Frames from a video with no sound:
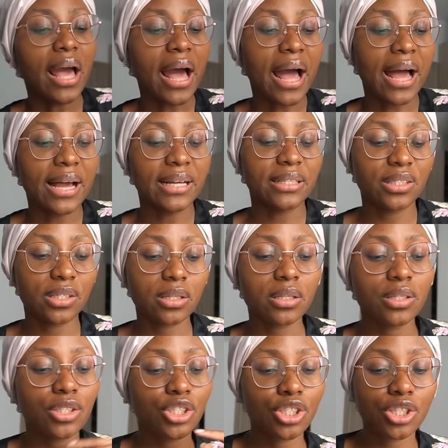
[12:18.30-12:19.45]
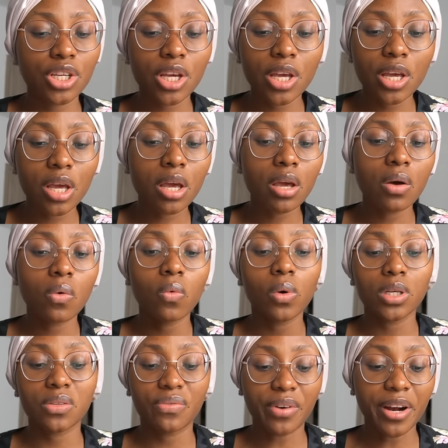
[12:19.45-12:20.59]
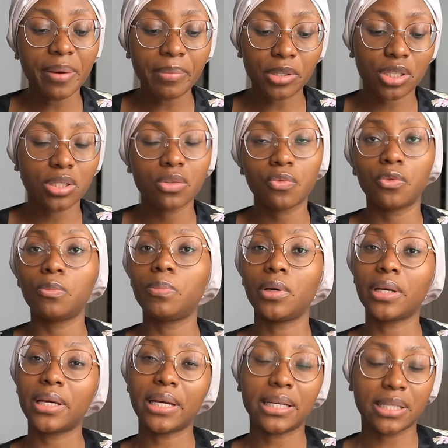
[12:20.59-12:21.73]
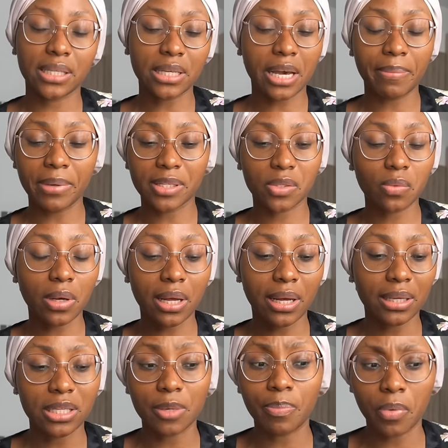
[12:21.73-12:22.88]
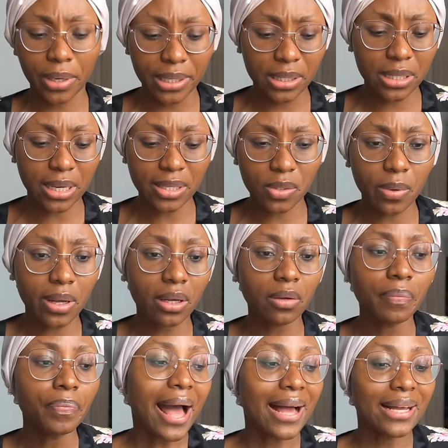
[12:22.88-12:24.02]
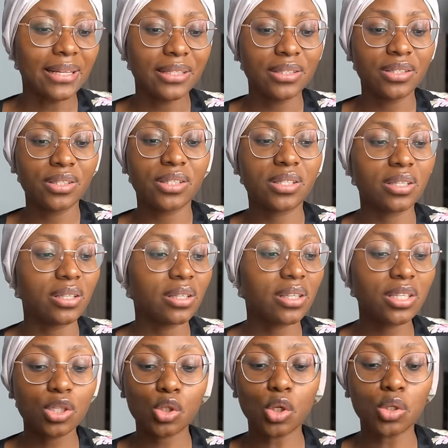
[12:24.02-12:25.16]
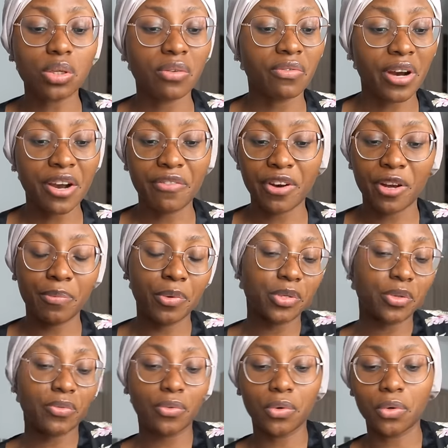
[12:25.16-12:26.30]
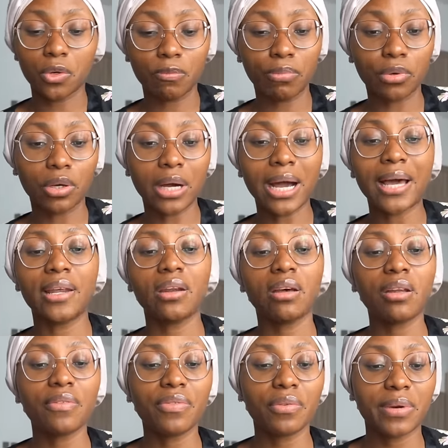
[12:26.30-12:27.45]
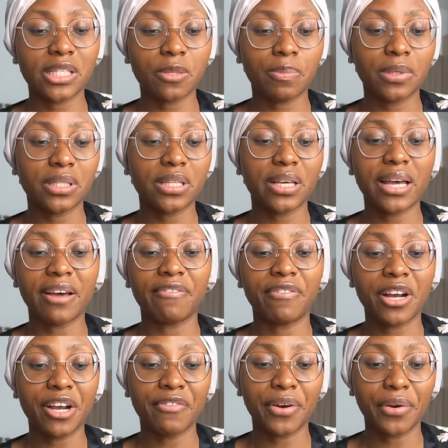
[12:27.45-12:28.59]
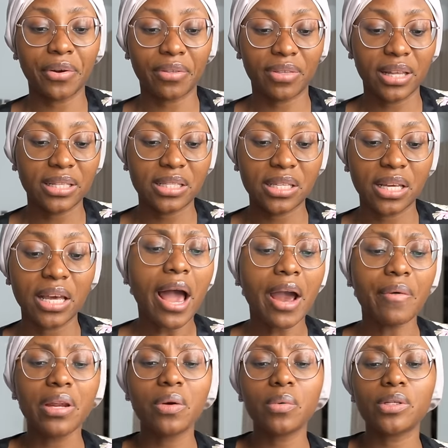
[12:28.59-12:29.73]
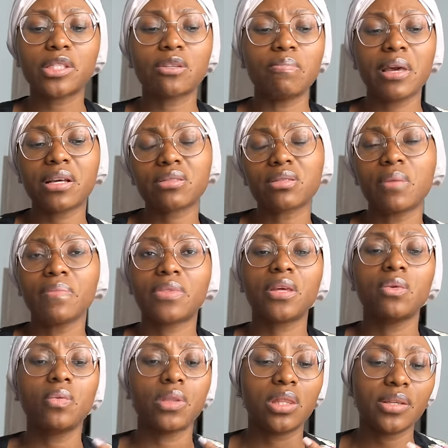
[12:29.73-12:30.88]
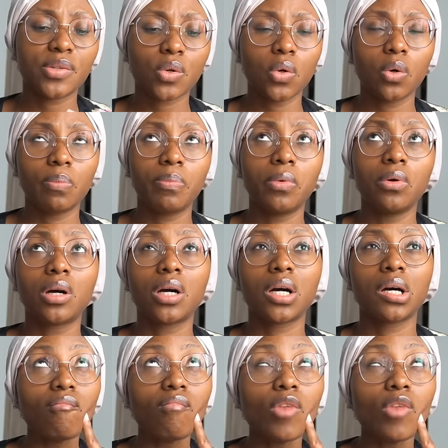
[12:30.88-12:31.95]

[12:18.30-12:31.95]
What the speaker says: and she was very much into food blogging at a time as well, at a point as well. And this is also a very, very beautiful cookbook. And a lot of the recipes here are very, very authentic. I really want to make something with this cookbook.